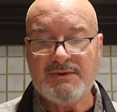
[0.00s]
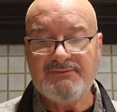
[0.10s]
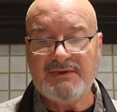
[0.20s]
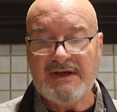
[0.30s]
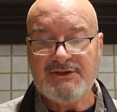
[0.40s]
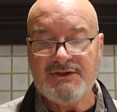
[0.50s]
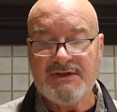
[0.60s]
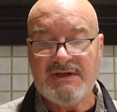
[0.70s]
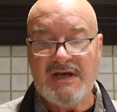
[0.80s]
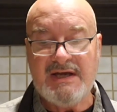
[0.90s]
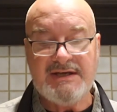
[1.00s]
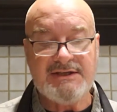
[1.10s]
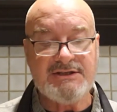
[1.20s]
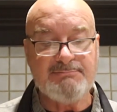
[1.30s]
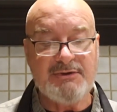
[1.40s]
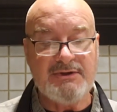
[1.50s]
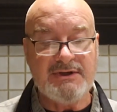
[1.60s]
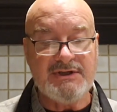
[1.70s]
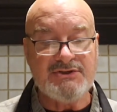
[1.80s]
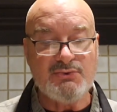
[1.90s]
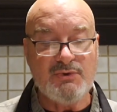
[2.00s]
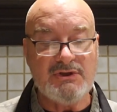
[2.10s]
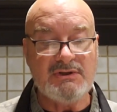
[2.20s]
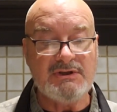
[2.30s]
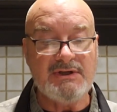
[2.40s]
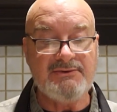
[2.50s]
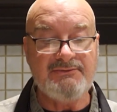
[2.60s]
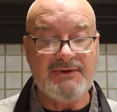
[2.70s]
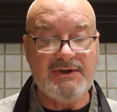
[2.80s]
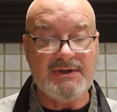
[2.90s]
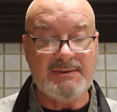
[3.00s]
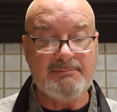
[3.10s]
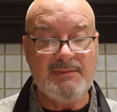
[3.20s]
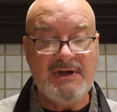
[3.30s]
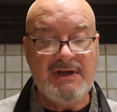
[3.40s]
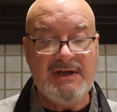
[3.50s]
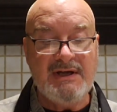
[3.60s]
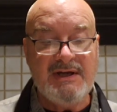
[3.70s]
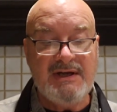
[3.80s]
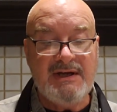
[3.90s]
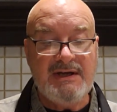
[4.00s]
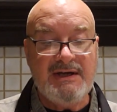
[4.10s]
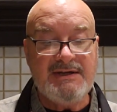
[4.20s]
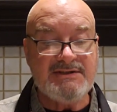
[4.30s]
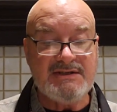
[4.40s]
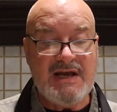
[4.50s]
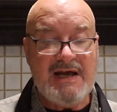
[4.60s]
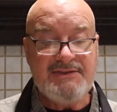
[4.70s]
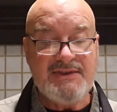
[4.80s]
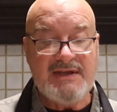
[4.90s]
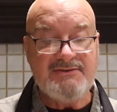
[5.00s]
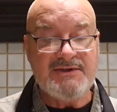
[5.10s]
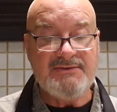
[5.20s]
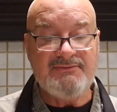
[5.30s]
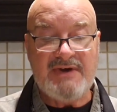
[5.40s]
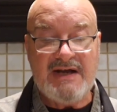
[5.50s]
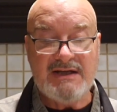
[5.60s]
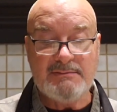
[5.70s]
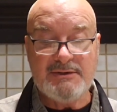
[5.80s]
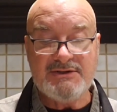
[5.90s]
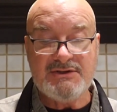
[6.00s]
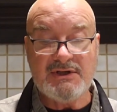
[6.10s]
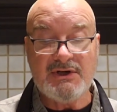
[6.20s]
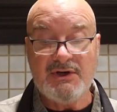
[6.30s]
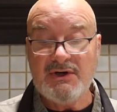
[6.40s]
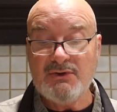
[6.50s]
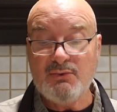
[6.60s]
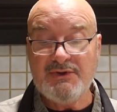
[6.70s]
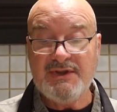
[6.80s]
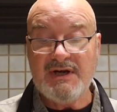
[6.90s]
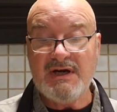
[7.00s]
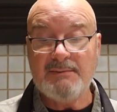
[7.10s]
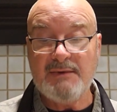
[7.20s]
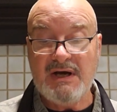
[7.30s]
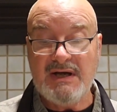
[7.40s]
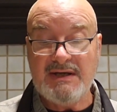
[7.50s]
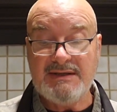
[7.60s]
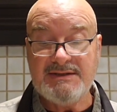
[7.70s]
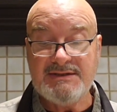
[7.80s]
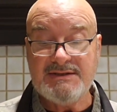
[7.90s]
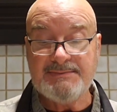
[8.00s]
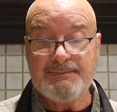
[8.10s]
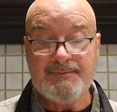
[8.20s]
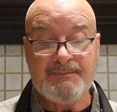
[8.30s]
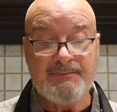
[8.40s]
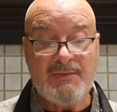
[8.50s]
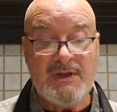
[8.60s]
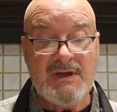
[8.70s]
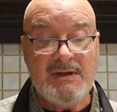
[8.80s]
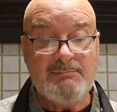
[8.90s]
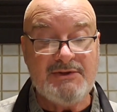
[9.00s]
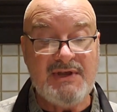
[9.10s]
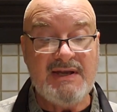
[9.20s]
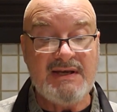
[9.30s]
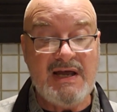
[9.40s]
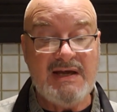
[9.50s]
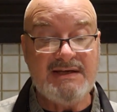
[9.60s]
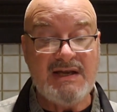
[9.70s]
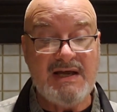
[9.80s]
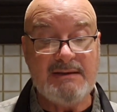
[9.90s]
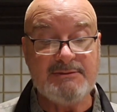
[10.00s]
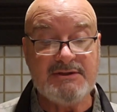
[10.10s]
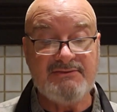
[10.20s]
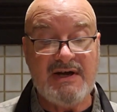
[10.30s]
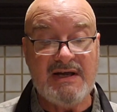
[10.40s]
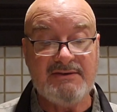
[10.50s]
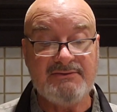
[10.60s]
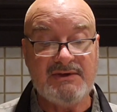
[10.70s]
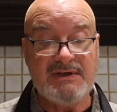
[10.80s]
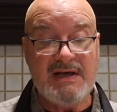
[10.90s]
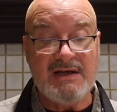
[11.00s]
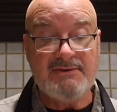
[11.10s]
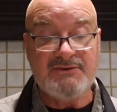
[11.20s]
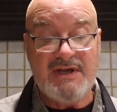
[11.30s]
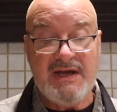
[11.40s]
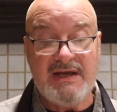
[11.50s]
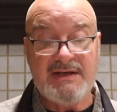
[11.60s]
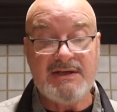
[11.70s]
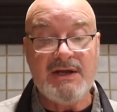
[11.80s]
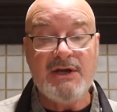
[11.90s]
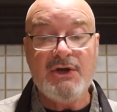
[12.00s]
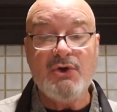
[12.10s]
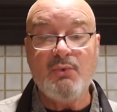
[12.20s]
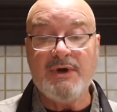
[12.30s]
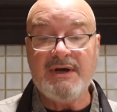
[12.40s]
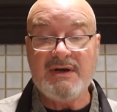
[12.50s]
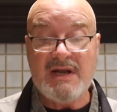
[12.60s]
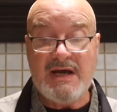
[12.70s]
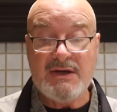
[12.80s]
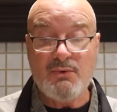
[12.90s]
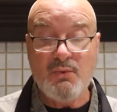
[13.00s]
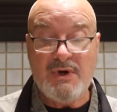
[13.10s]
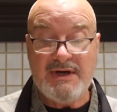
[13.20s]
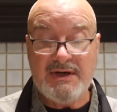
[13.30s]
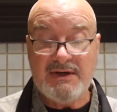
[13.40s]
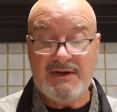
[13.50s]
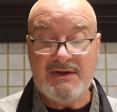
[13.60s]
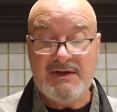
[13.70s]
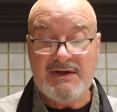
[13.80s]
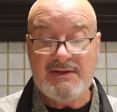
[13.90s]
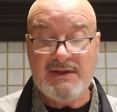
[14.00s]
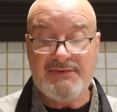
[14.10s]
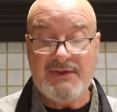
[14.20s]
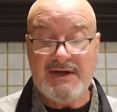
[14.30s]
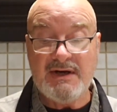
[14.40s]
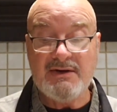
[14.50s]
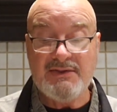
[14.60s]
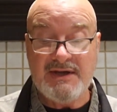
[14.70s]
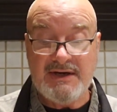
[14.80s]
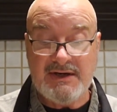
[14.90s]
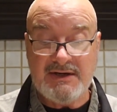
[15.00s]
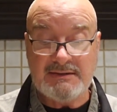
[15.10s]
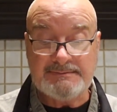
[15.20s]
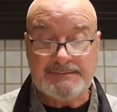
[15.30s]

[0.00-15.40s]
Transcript: reflection on experience will confirm, is not that defilements occur within our minds, but that 9 times out of 10, we are not aware that they are there.